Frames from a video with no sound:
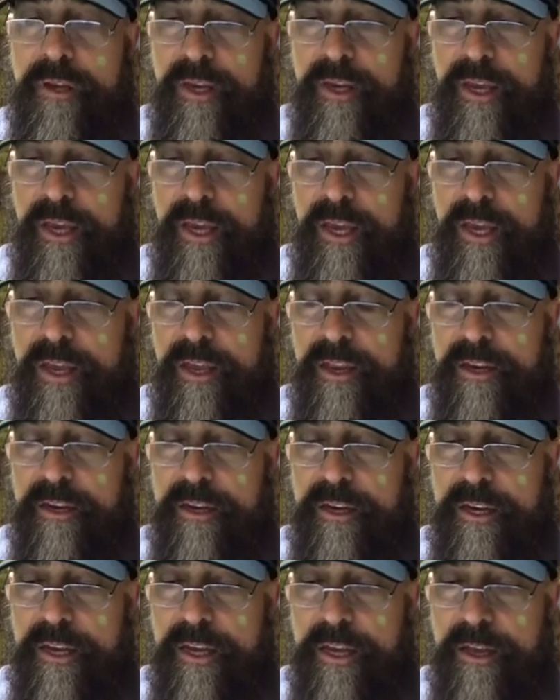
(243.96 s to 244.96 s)

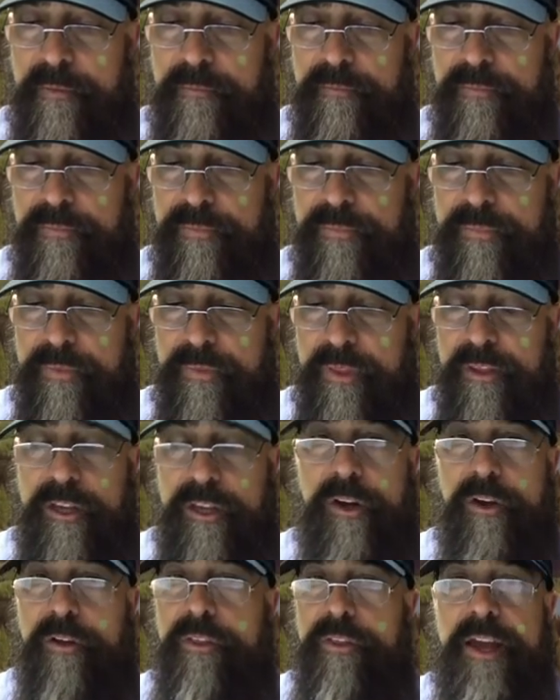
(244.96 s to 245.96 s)
And
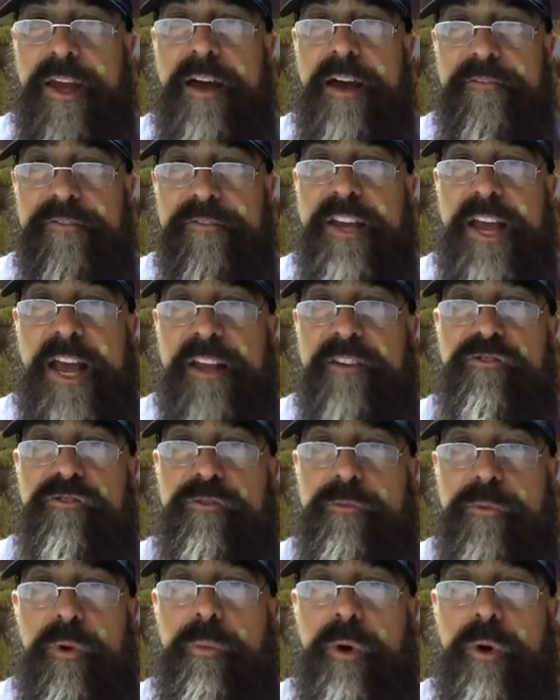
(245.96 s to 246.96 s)
they have
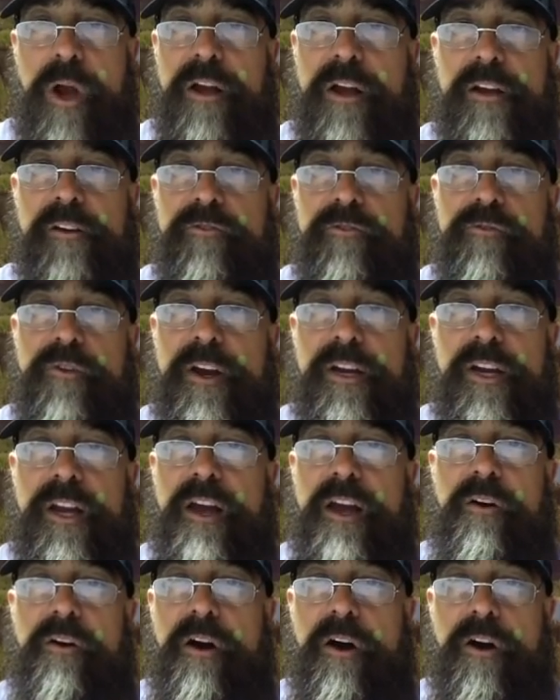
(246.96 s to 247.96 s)
tangible products right
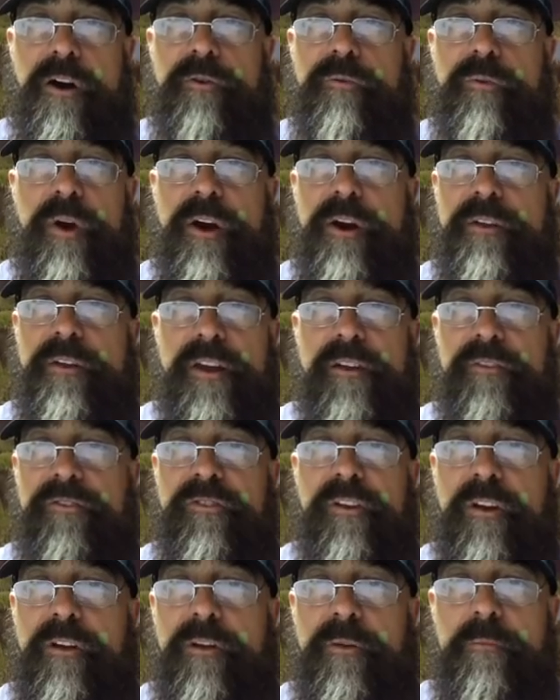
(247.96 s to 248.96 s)
now, hardware. They
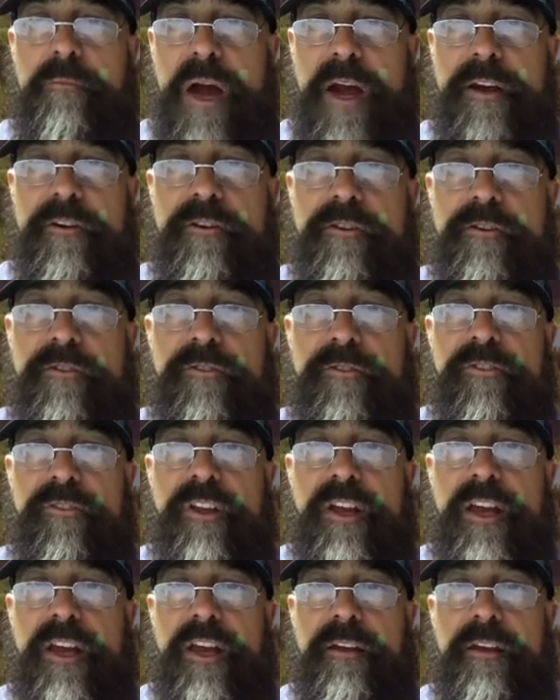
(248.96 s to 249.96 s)
sell miners.
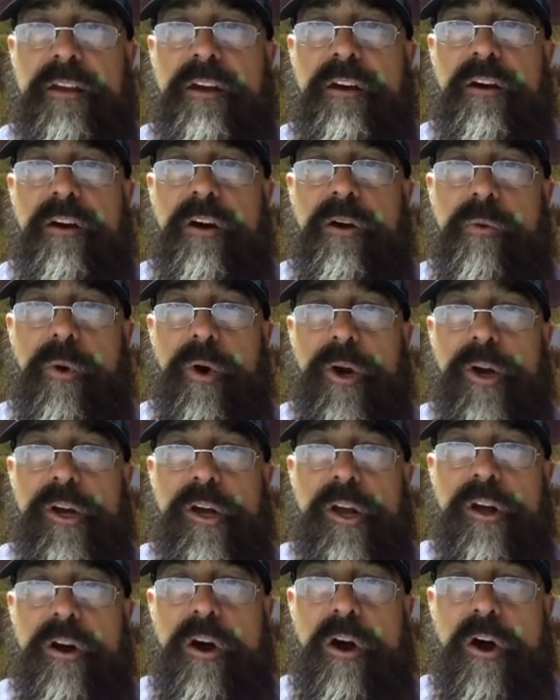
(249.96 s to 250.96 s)
They are working
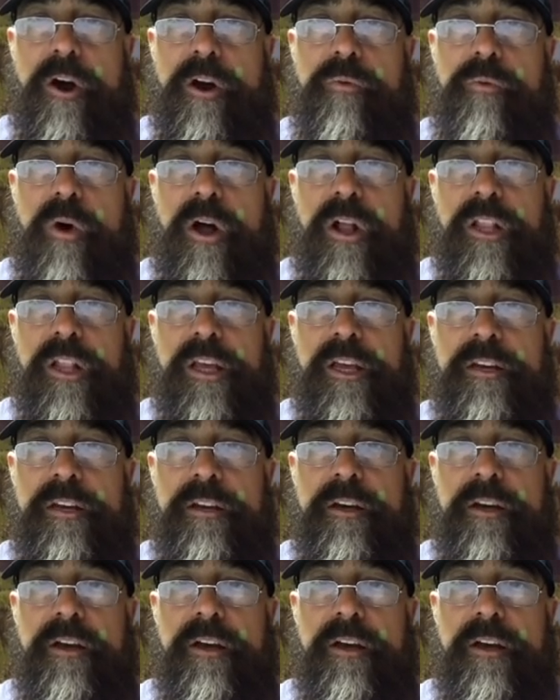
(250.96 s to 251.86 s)
on a hard wallet.